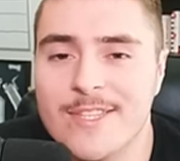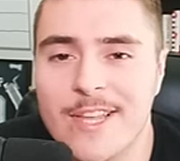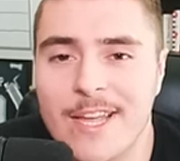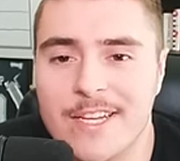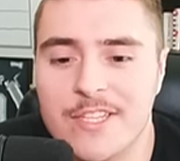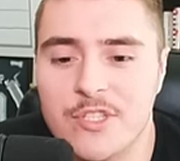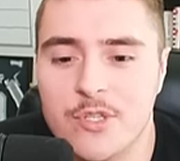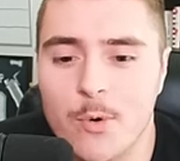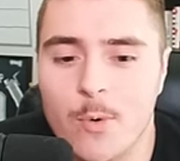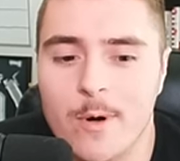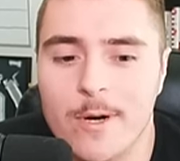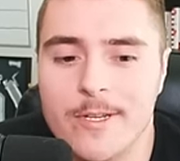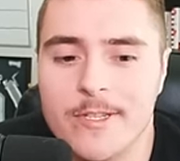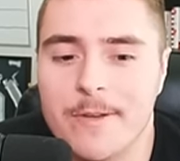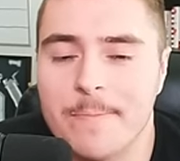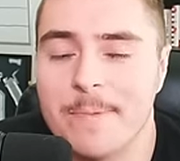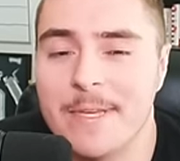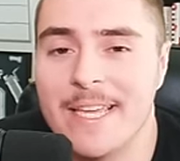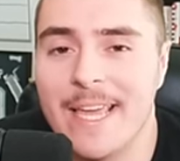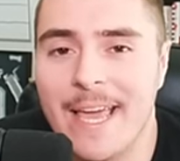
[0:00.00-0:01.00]
like
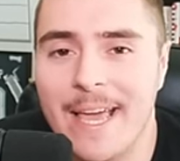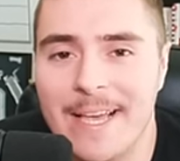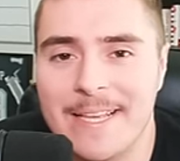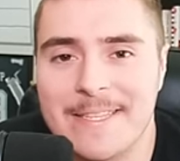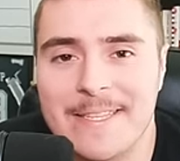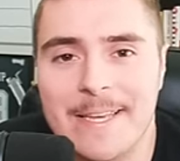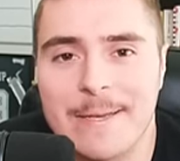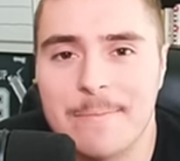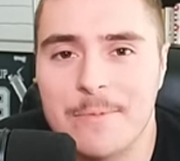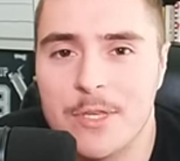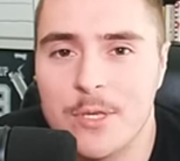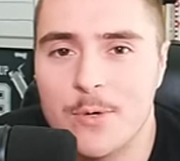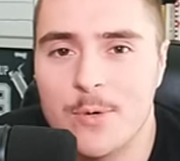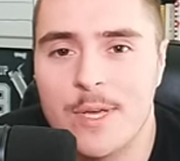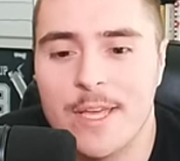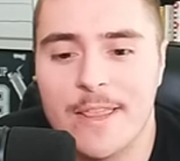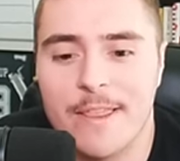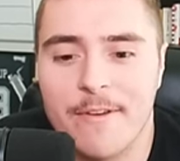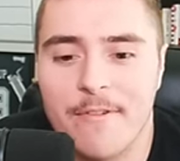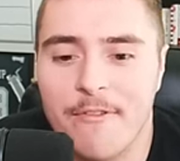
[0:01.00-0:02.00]
Georgia beat SMU
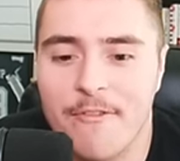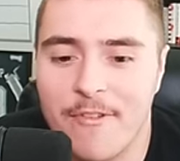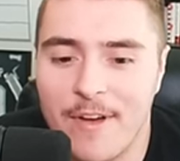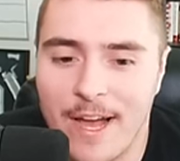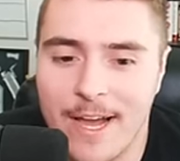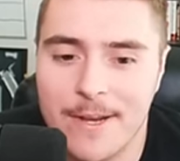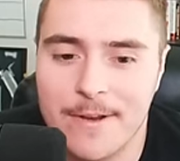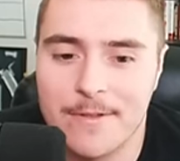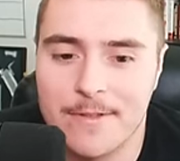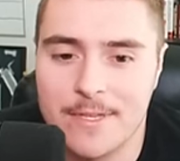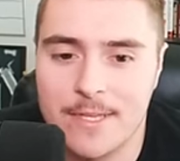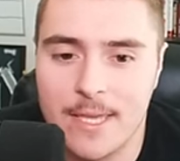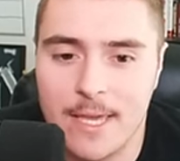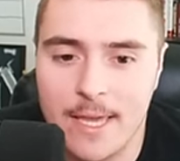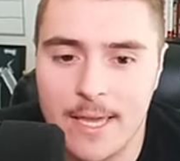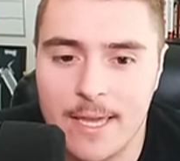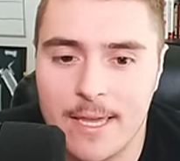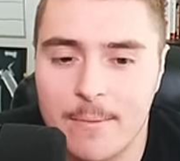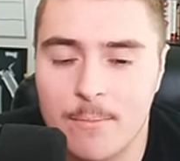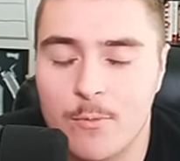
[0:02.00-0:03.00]
in the final
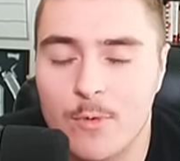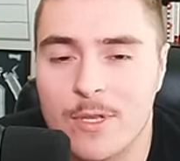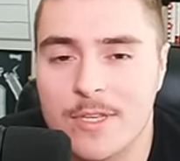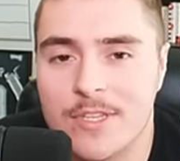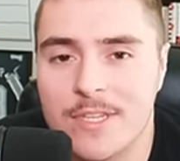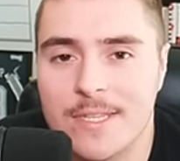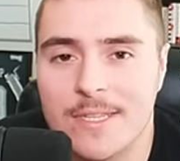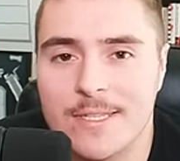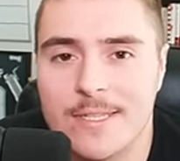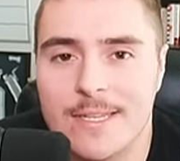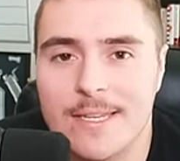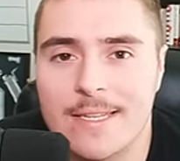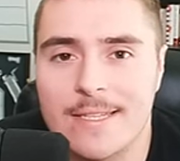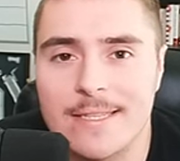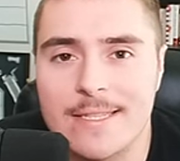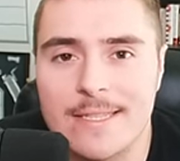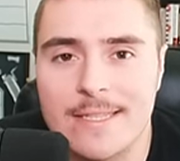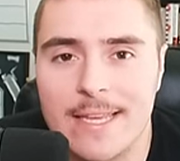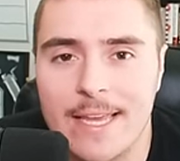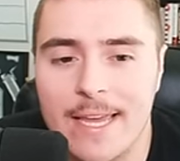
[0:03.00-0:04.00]
game, which is
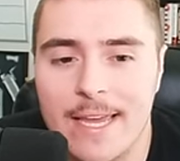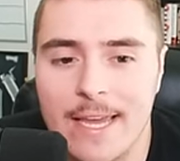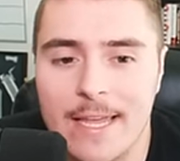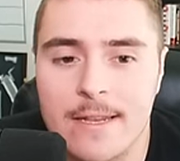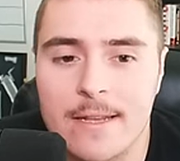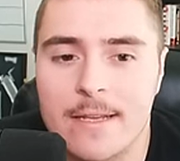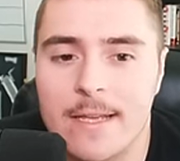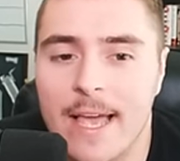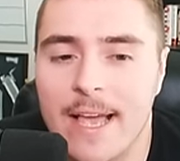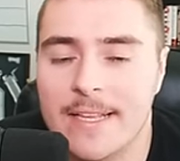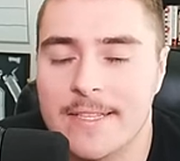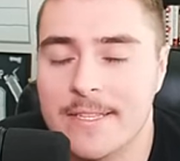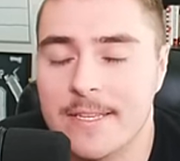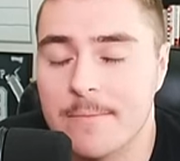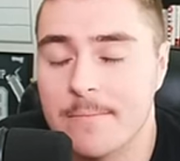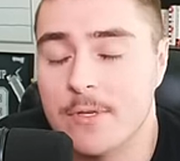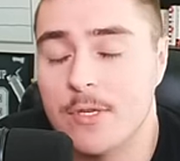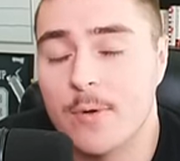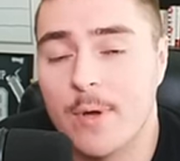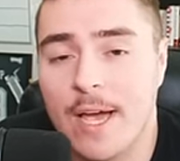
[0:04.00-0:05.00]
insane.
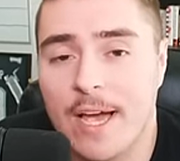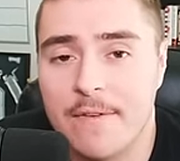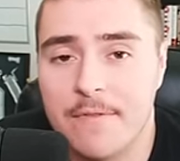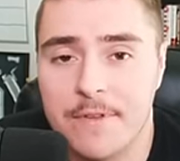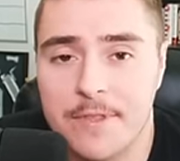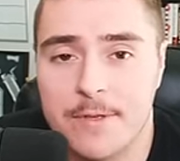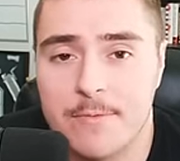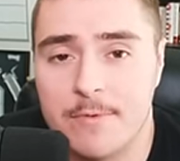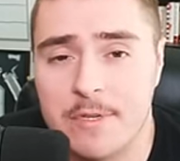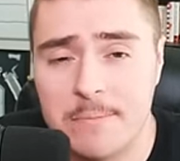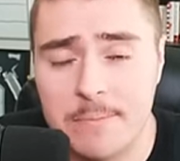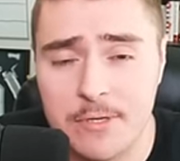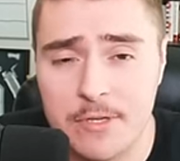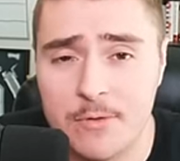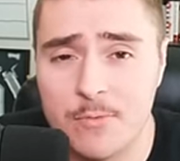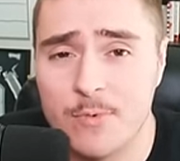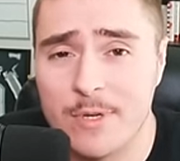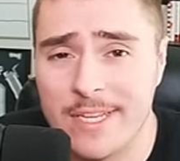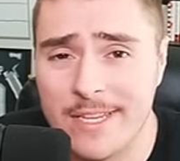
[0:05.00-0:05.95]
SMU having the rebuild we